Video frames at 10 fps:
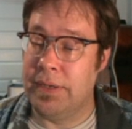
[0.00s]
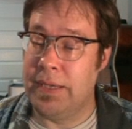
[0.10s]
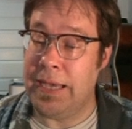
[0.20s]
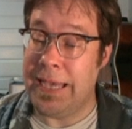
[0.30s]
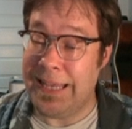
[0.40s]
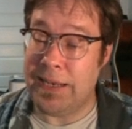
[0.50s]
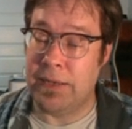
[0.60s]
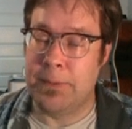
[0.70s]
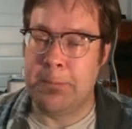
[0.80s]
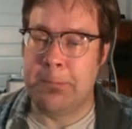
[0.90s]
hit it?
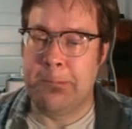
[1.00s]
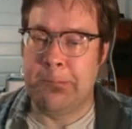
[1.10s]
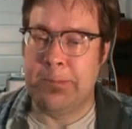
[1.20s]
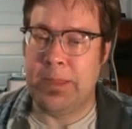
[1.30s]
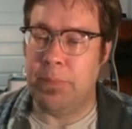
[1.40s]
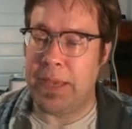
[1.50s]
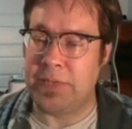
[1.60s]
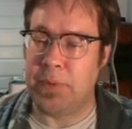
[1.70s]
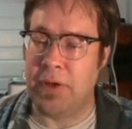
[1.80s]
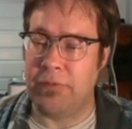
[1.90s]
That a
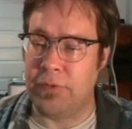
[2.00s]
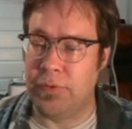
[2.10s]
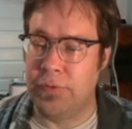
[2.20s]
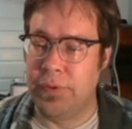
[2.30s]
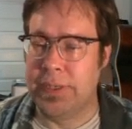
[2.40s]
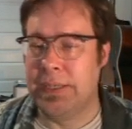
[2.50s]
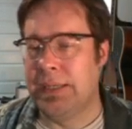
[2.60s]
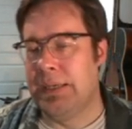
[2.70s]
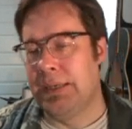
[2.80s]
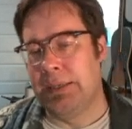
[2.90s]
baseball flew
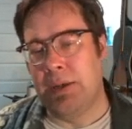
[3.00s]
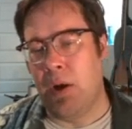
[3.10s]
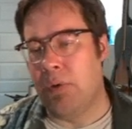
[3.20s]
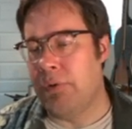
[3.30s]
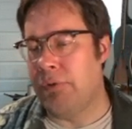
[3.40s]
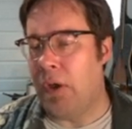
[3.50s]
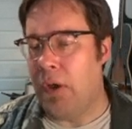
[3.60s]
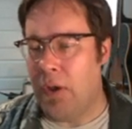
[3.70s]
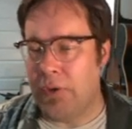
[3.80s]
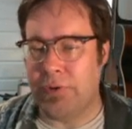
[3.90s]
no, there's
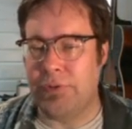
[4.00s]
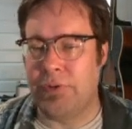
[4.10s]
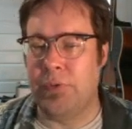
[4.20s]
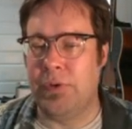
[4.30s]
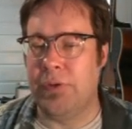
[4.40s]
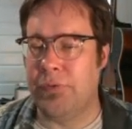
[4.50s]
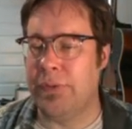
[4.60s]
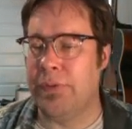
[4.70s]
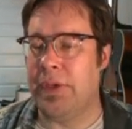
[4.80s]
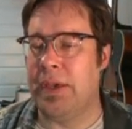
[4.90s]
all sorts of different
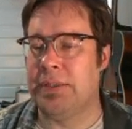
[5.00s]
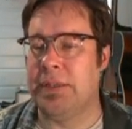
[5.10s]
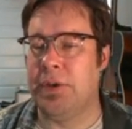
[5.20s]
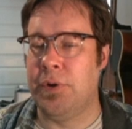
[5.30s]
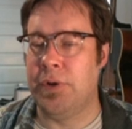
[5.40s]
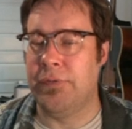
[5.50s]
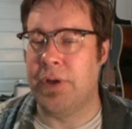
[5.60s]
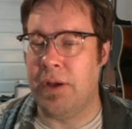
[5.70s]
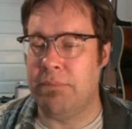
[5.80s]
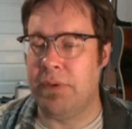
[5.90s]
things that could have
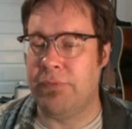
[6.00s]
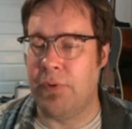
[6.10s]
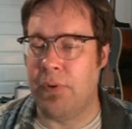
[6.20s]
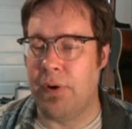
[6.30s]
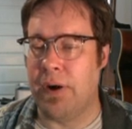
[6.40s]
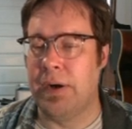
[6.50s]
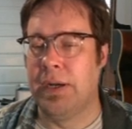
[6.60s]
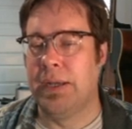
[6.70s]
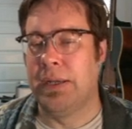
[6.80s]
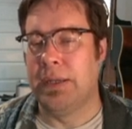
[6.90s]
come before
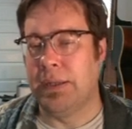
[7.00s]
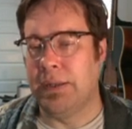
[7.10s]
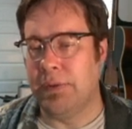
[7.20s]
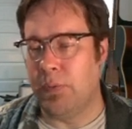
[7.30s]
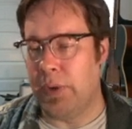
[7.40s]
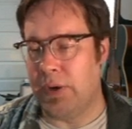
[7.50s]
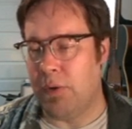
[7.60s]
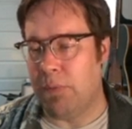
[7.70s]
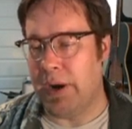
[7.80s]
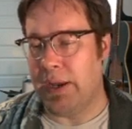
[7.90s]
the window
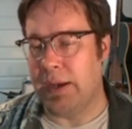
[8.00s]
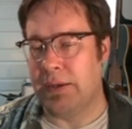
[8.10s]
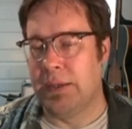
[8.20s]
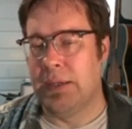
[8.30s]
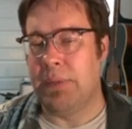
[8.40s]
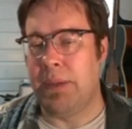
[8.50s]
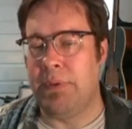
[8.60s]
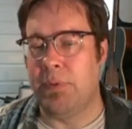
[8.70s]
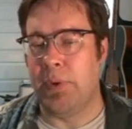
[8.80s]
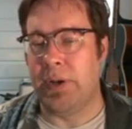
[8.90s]
breaking. Maybe
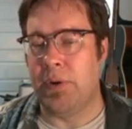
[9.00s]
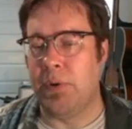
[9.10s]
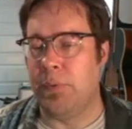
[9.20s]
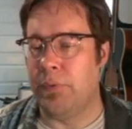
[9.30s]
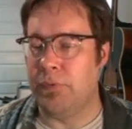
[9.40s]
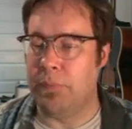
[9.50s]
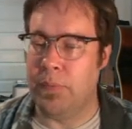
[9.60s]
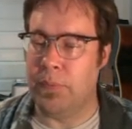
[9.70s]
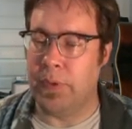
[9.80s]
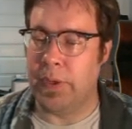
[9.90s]
the window was
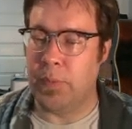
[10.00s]
like